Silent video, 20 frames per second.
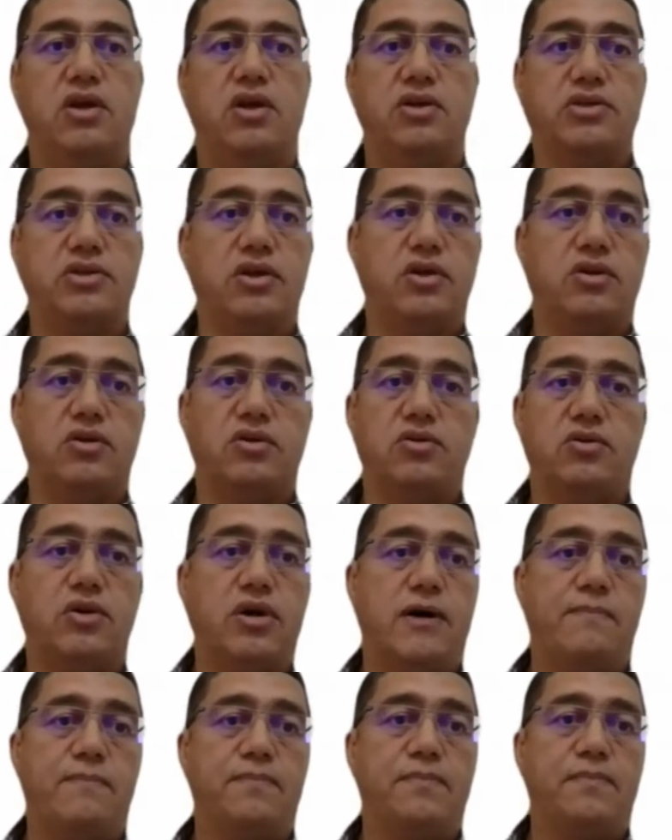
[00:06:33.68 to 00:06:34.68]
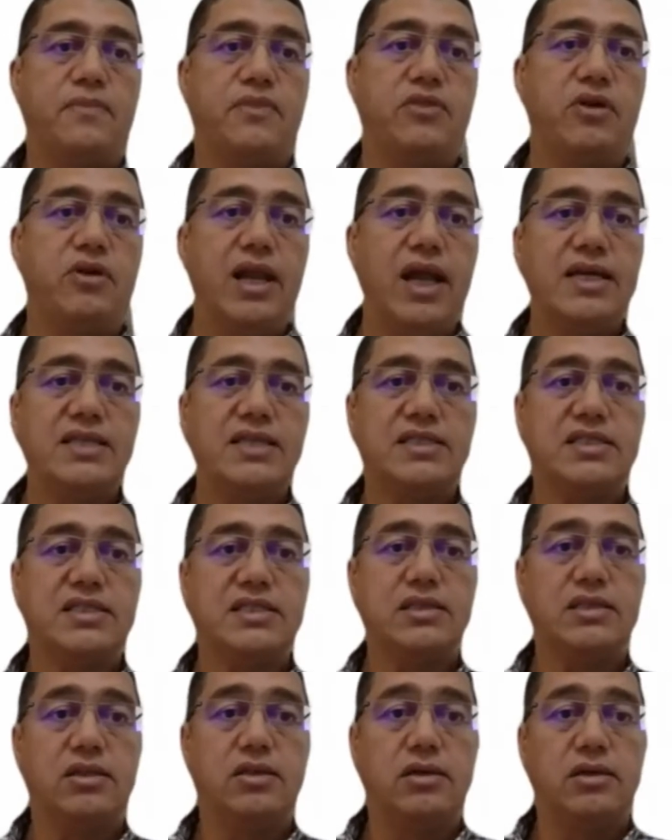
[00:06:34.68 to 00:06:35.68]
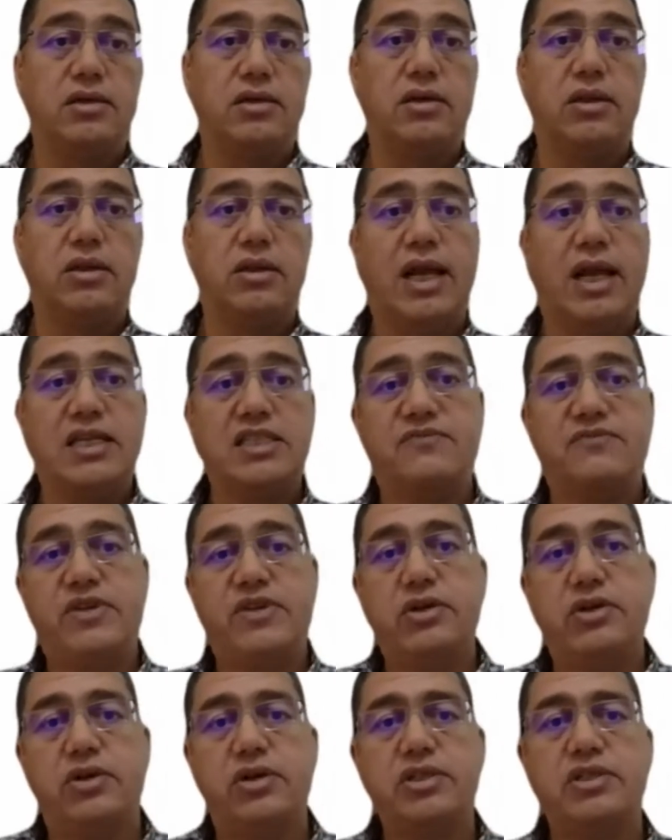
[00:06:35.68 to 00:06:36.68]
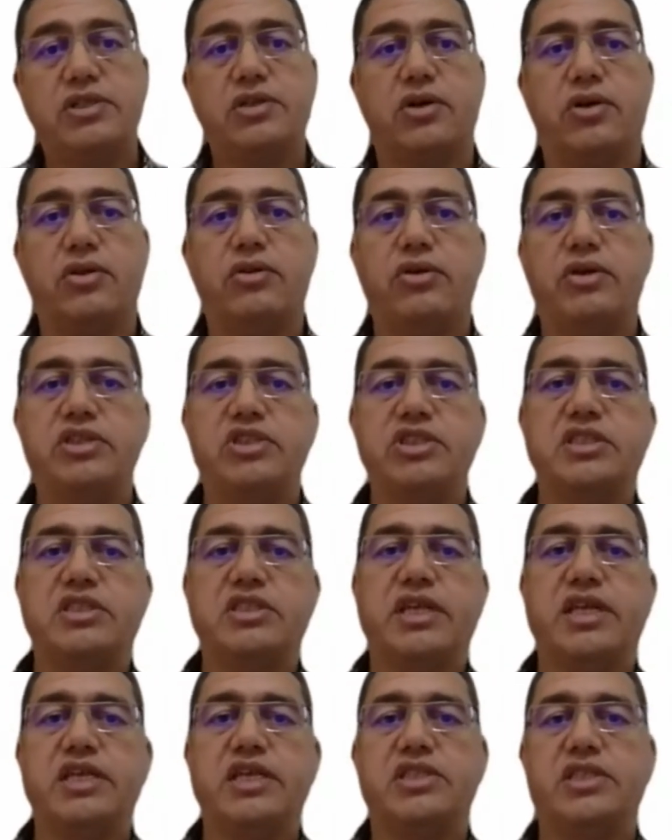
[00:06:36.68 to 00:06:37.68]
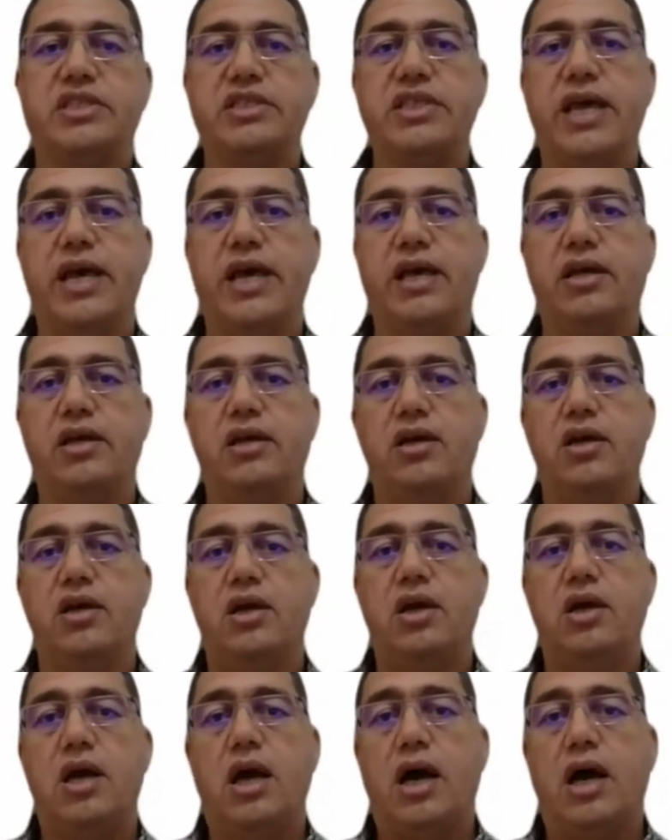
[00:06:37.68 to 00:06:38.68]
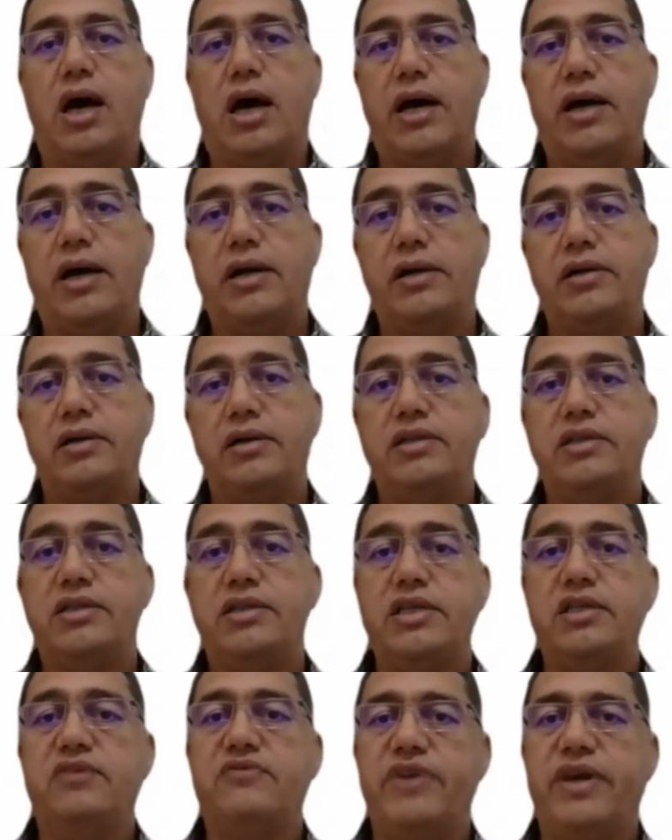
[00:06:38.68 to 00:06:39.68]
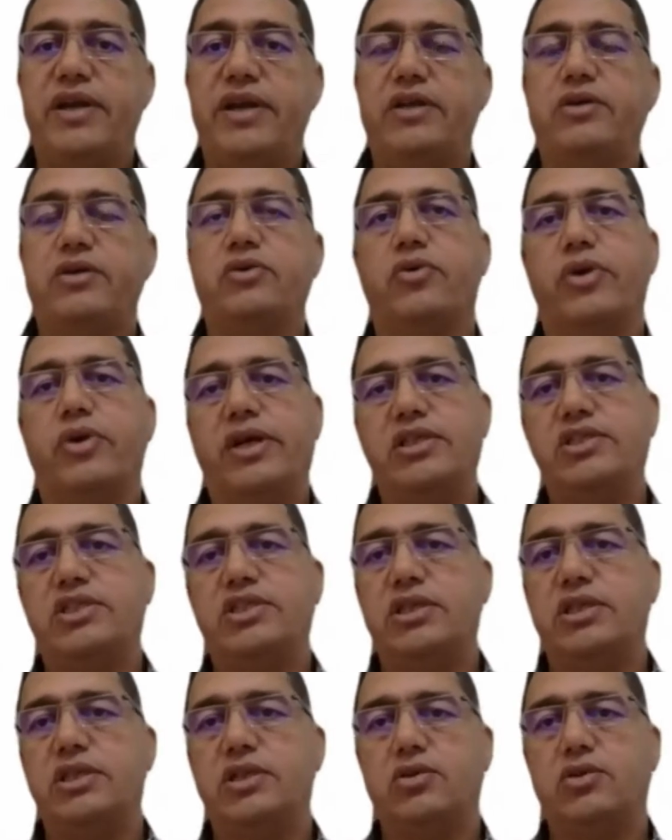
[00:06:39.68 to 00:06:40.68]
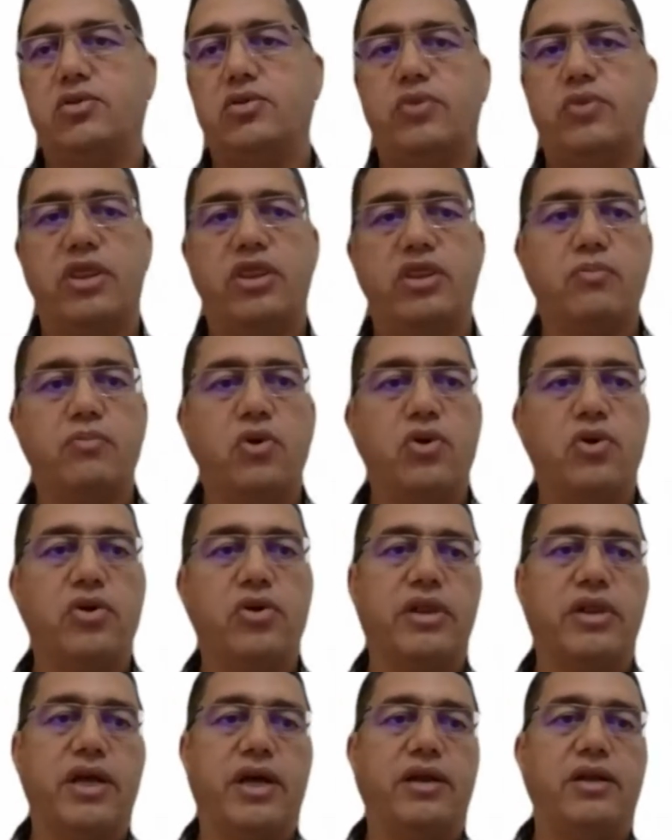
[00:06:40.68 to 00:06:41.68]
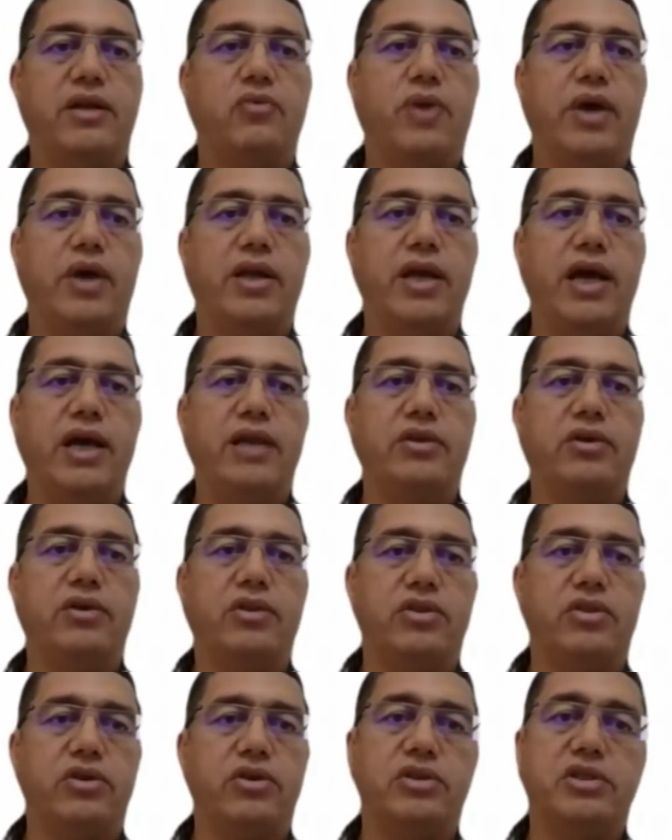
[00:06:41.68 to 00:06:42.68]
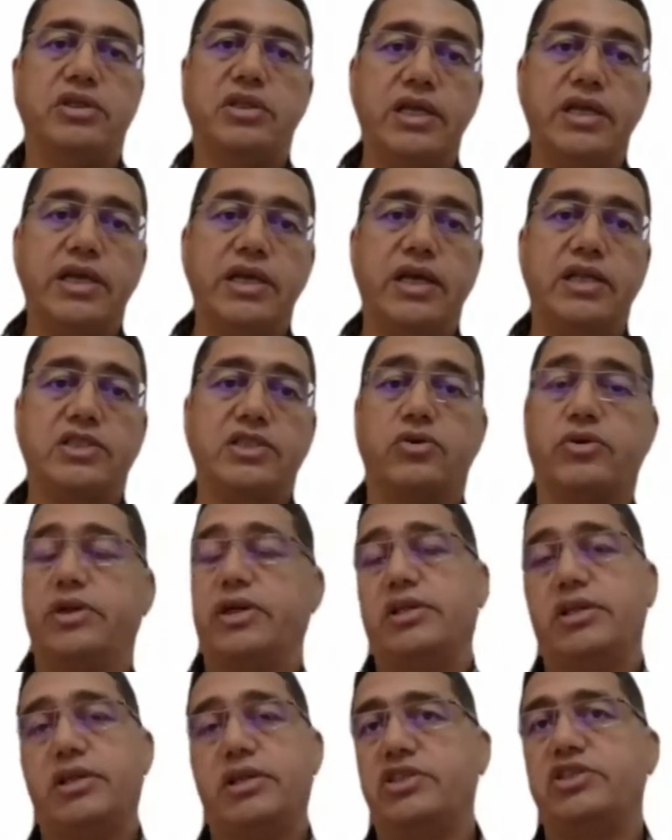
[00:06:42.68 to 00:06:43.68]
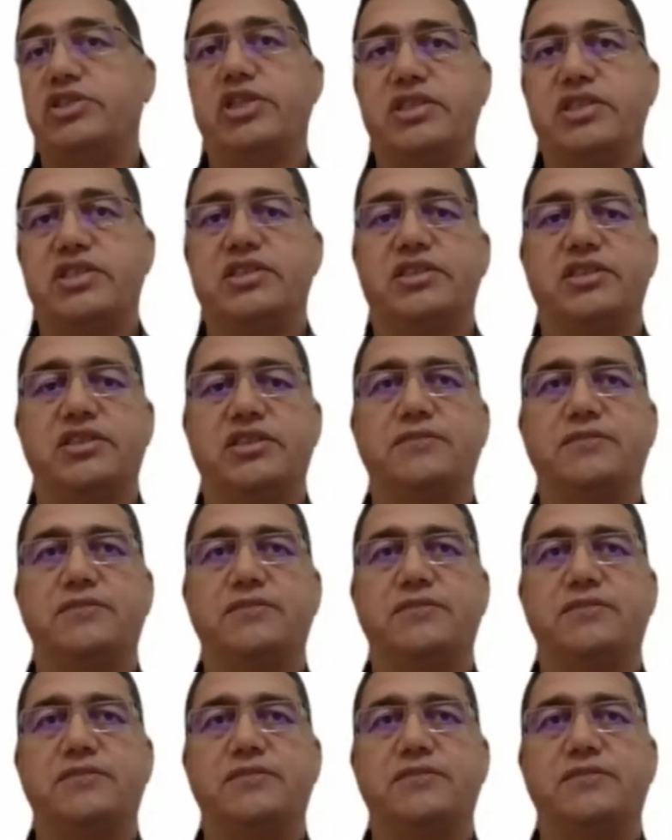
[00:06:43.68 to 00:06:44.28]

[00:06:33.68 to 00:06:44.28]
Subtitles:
So the last figures on the registration deck are indeed very encouraging, with more than 130 delegates already registered.